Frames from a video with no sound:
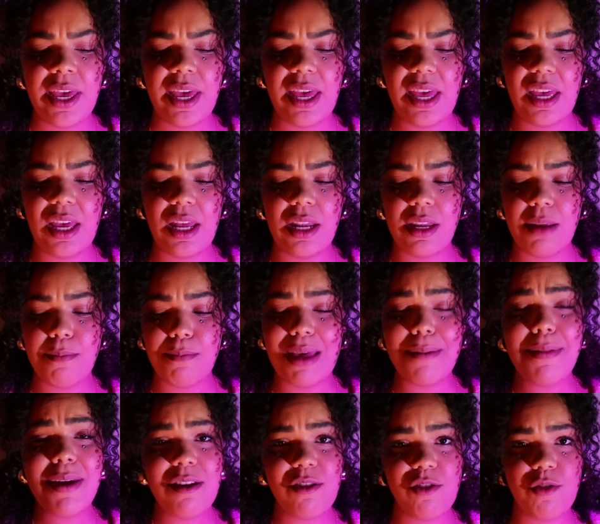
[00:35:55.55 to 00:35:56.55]
and
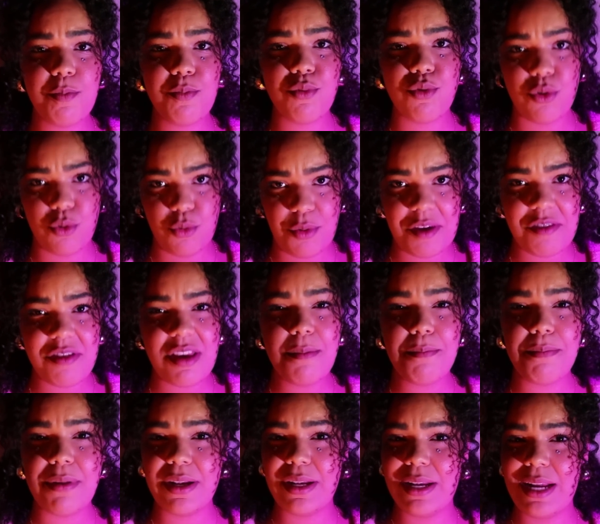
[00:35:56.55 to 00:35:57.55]
maybe it's progressing,
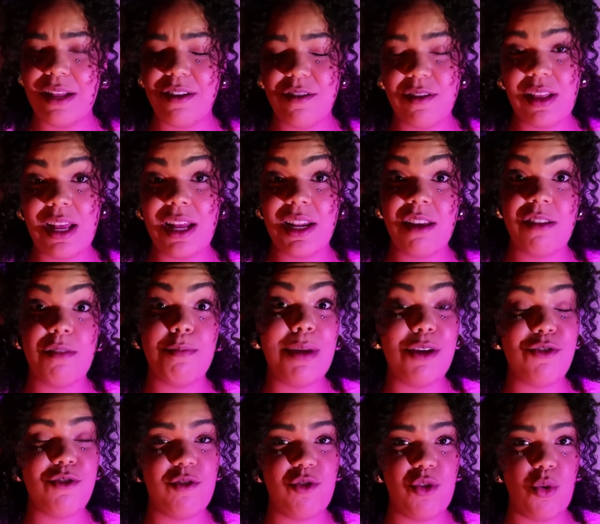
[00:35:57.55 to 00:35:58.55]
but not as
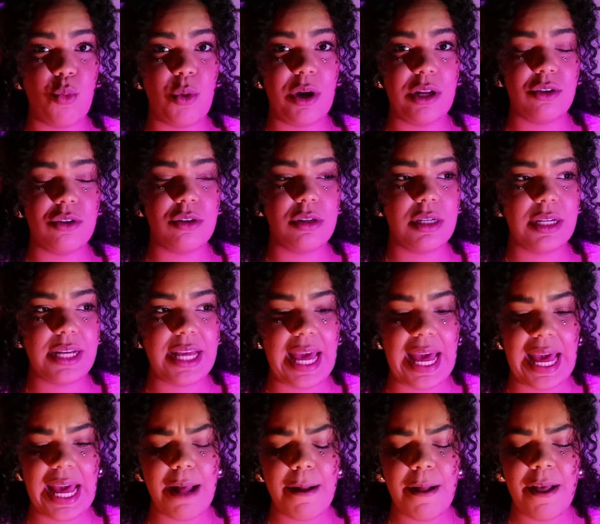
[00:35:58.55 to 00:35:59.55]
much as you want to.
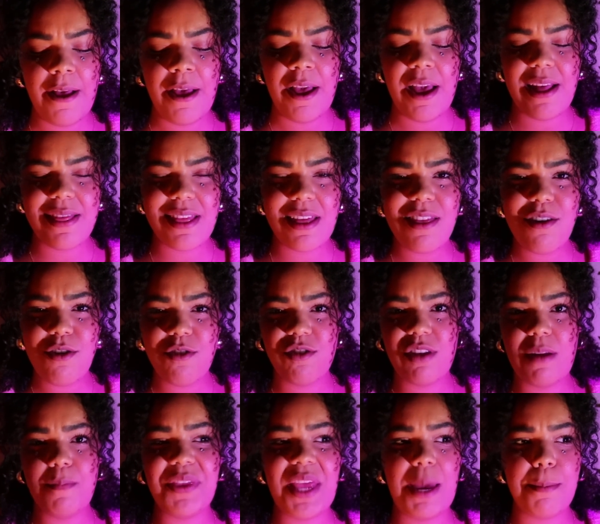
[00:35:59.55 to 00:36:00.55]
Okay, and then there's
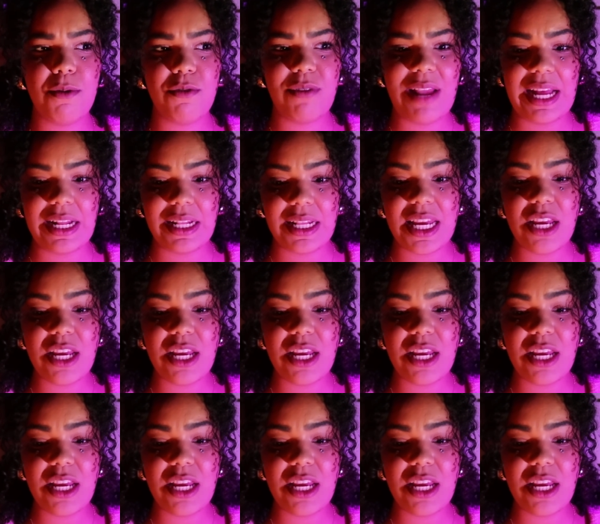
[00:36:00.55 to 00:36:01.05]
some type of like